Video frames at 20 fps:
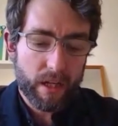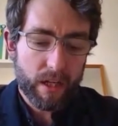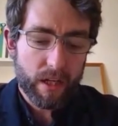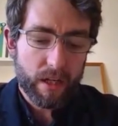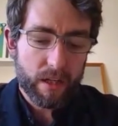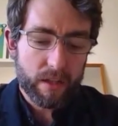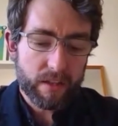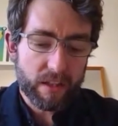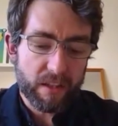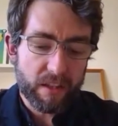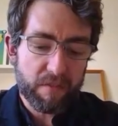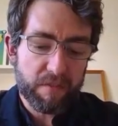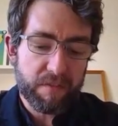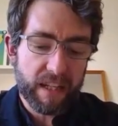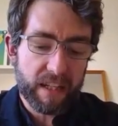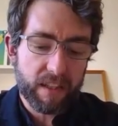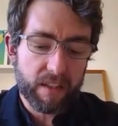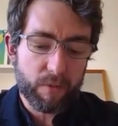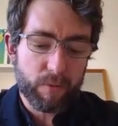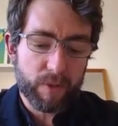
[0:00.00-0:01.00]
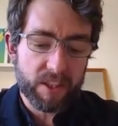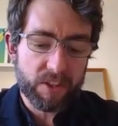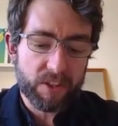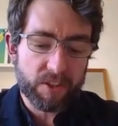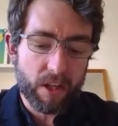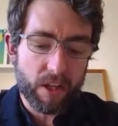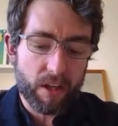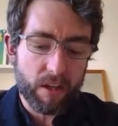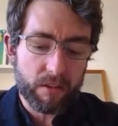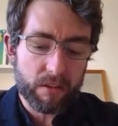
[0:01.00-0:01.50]
But the fella with the
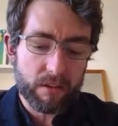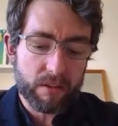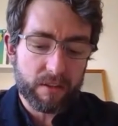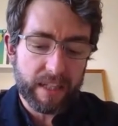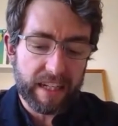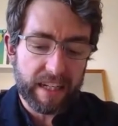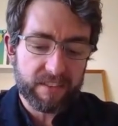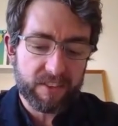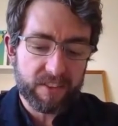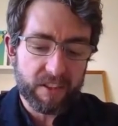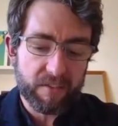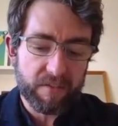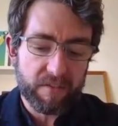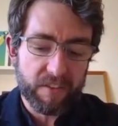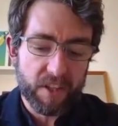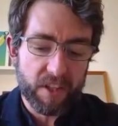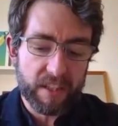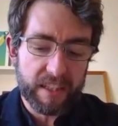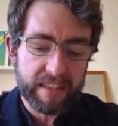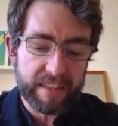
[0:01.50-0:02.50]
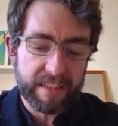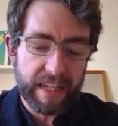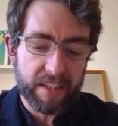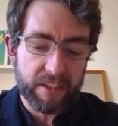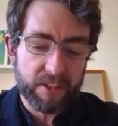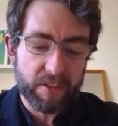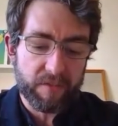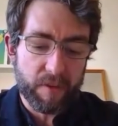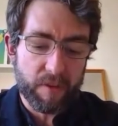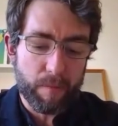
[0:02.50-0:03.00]
dog sat at the furthest
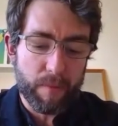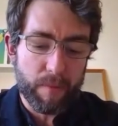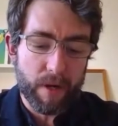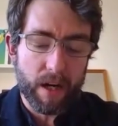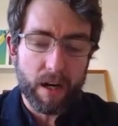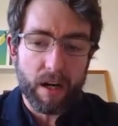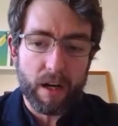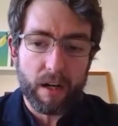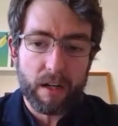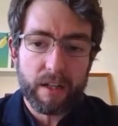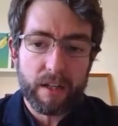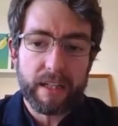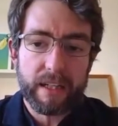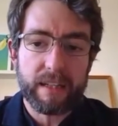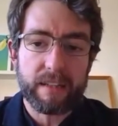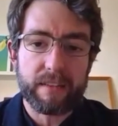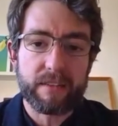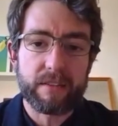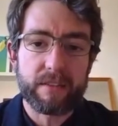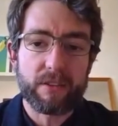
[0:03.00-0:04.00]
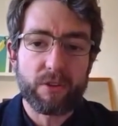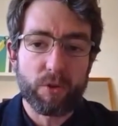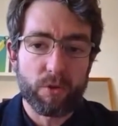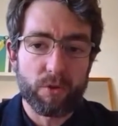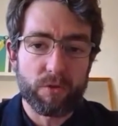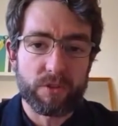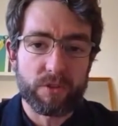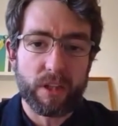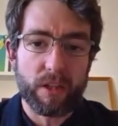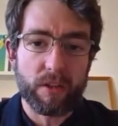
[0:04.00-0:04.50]
end of the bar is,
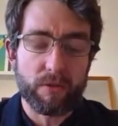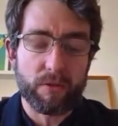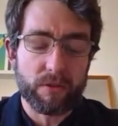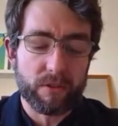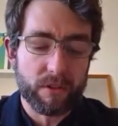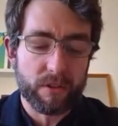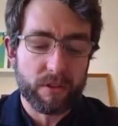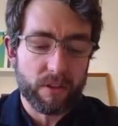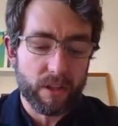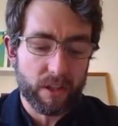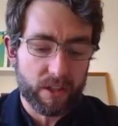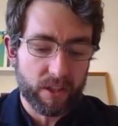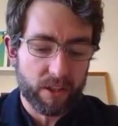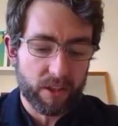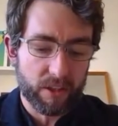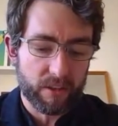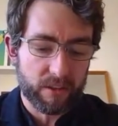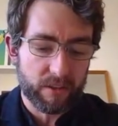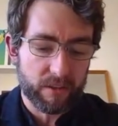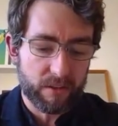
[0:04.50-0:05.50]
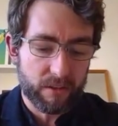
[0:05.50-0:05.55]
all told, a cunt.